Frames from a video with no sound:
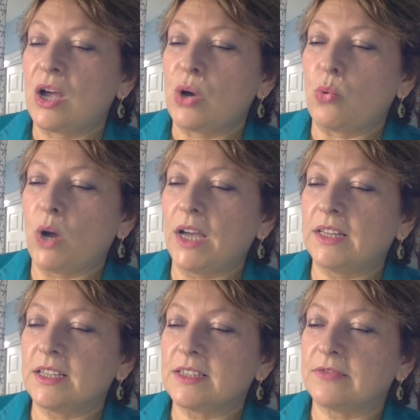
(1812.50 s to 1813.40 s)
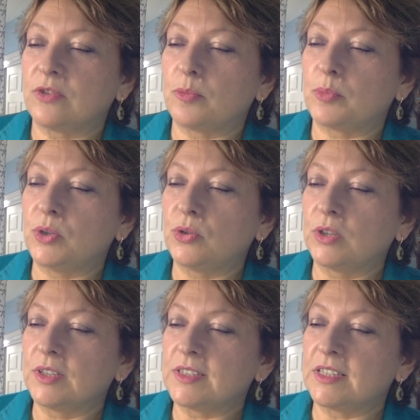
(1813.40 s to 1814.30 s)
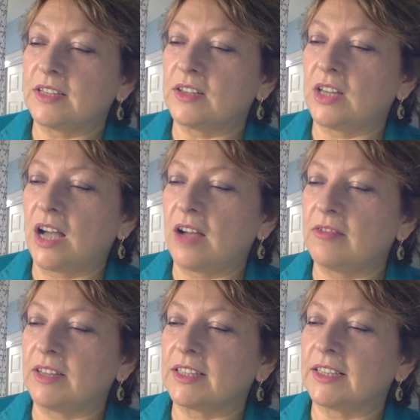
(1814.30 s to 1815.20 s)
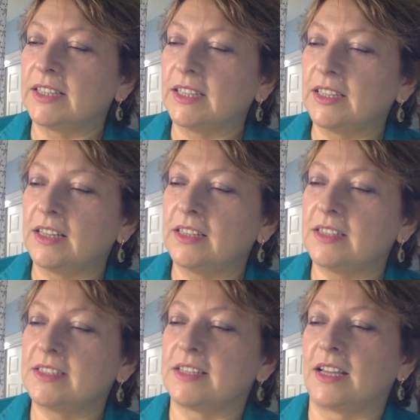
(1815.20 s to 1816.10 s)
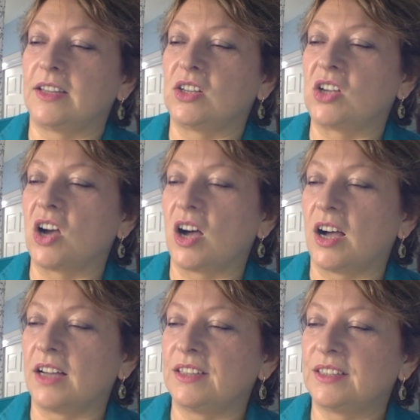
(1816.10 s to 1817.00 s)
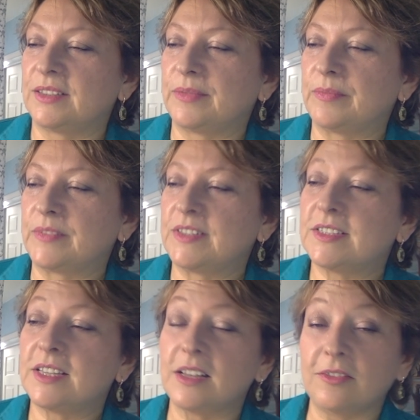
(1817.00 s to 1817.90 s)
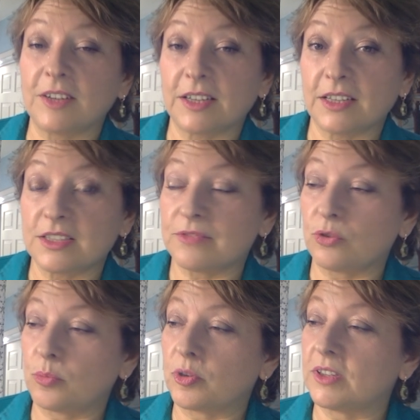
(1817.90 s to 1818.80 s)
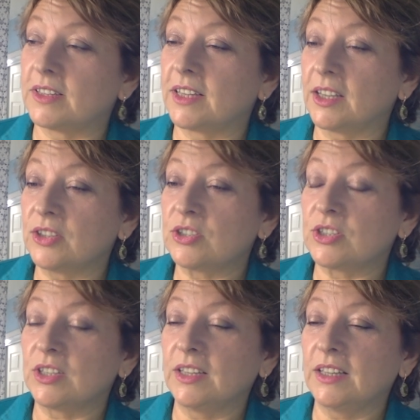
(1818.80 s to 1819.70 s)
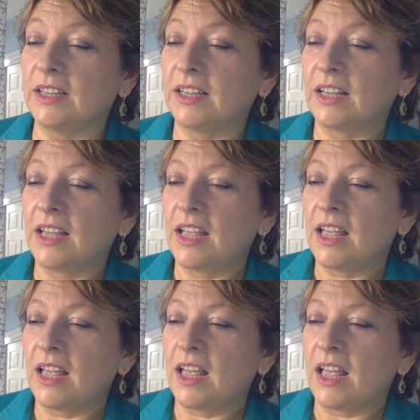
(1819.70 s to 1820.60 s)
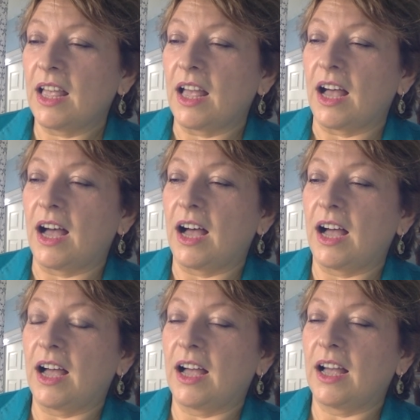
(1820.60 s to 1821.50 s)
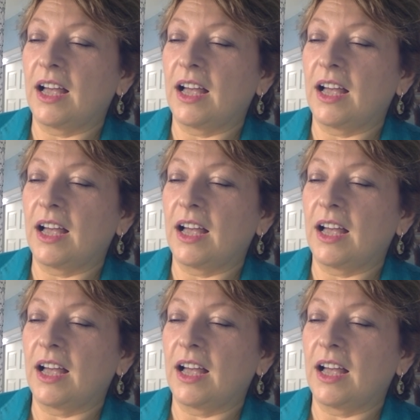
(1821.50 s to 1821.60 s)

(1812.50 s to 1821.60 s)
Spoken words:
White is for purity and love and cleanliness and God. Silver is for protection. Uh,